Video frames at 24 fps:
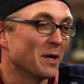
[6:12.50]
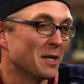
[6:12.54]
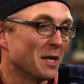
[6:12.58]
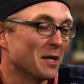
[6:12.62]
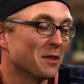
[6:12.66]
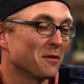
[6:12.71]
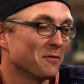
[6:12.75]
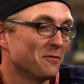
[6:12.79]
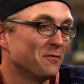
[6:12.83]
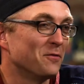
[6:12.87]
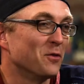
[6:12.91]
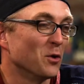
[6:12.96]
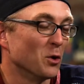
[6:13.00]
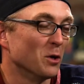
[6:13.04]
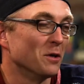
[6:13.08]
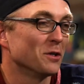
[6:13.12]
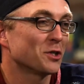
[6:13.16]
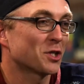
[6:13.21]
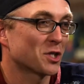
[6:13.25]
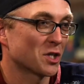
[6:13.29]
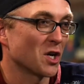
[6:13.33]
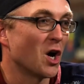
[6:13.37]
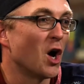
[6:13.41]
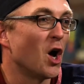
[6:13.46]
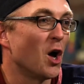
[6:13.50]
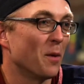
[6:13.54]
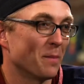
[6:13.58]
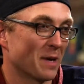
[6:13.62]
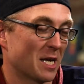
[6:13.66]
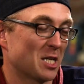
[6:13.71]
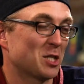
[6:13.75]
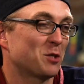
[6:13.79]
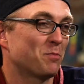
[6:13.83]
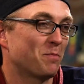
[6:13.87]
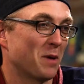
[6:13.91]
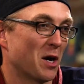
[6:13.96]
We need the full psalm
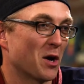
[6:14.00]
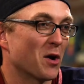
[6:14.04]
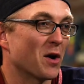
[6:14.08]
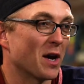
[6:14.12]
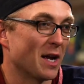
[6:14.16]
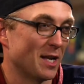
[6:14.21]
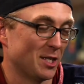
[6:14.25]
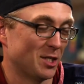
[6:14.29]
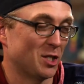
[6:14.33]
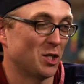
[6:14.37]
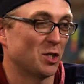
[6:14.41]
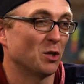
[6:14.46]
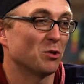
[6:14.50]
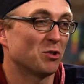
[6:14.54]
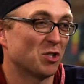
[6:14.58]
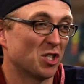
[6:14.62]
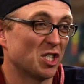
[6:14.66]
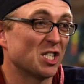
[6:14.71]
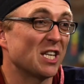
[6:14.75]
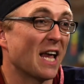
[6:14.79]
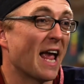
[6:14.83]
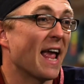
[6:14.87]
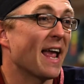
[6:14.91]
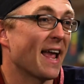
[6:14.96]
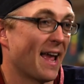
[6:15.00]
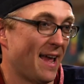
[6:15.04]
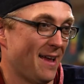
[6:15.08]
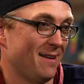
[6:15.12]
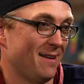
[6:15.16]
experience, so sing